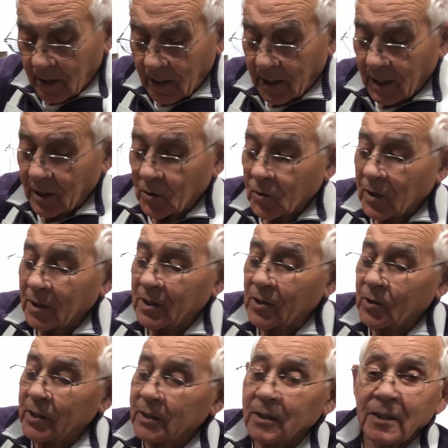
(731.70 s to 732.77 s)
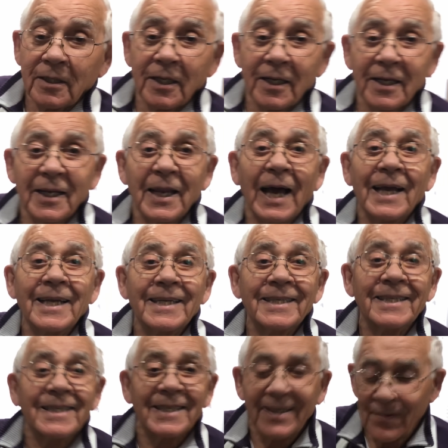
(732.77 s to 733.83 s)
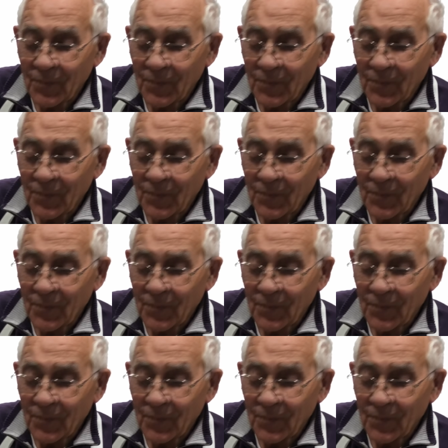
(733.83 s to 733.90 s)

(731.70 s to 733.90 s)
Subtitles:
And look at this. Nice.